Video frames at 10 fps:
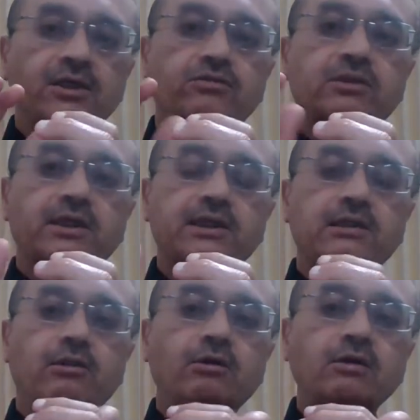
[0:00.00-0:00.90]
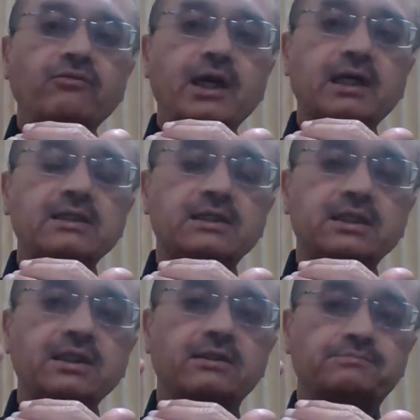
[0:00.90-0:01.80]
So there is a lot of
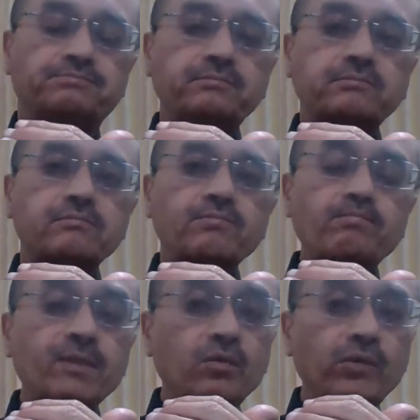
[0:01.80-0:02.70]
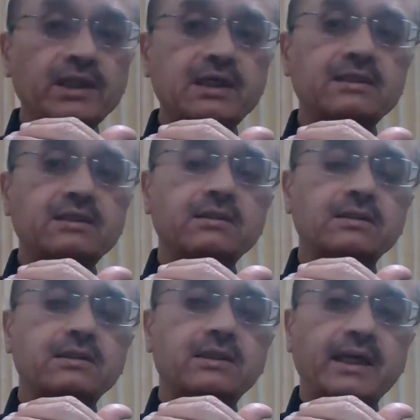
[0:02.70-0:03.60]
concern whether
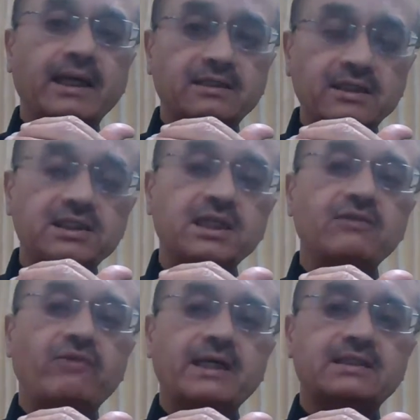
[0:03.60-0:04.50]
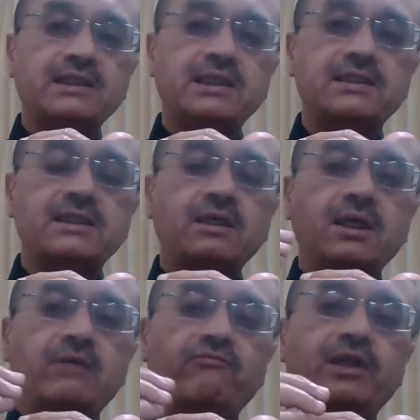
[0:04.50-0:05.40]
the existing vaccines
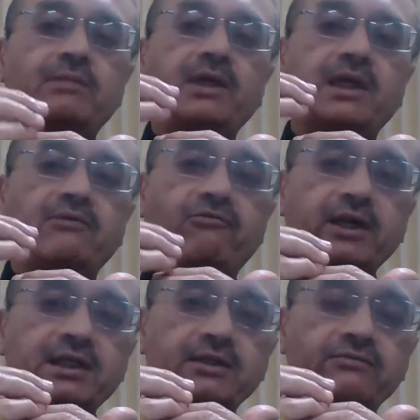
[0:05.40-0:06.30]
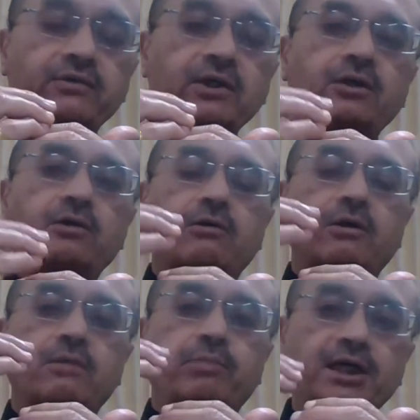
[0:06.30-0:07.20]
will be effective
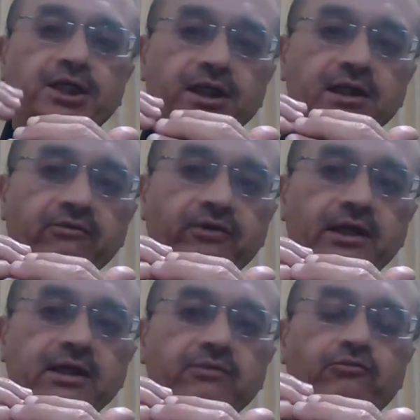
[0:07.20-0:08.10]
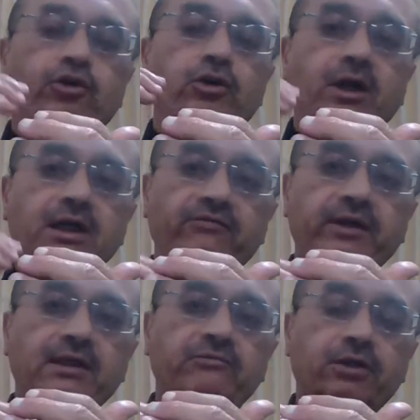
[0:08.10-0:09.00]
or partially effective or not
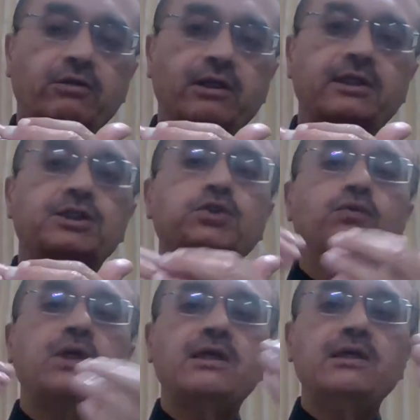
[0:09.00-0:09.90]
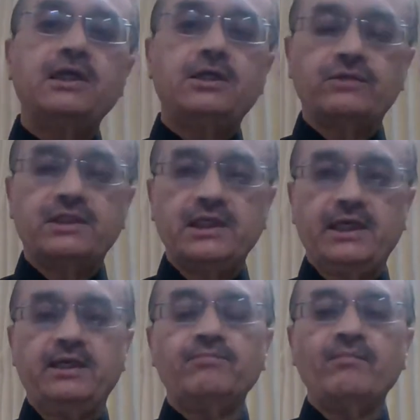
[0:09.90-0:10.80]
effective at all. It is too early to
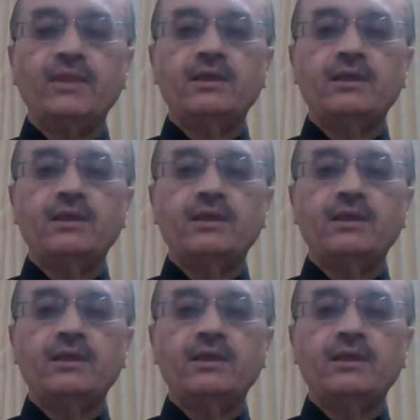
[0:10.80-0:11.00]
say.